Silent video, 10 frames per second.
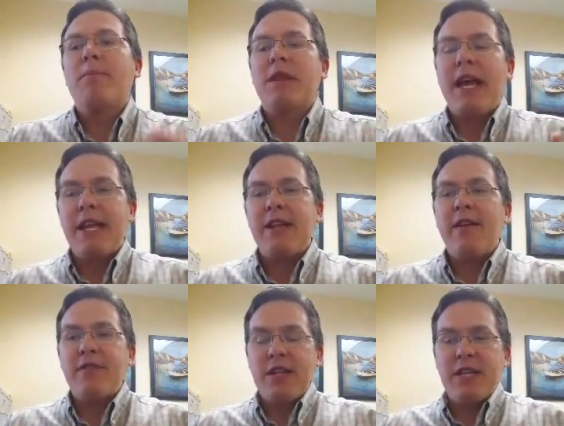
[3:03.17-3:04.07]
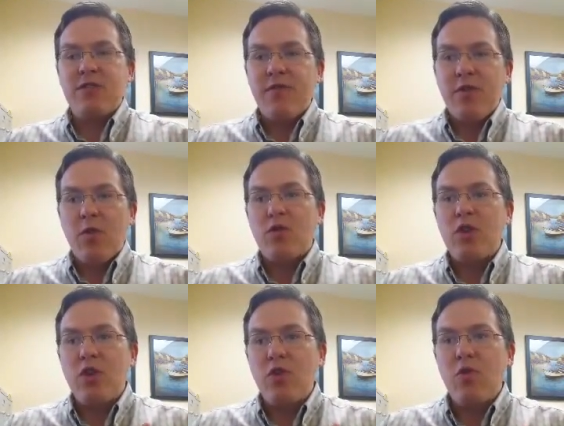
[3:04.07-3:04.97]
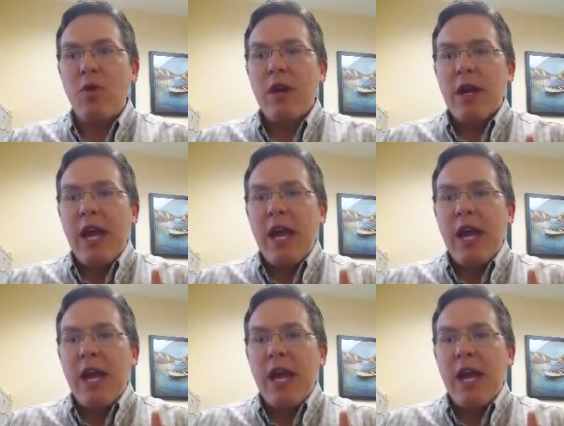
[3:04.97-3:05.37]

blend of the diesel fuel to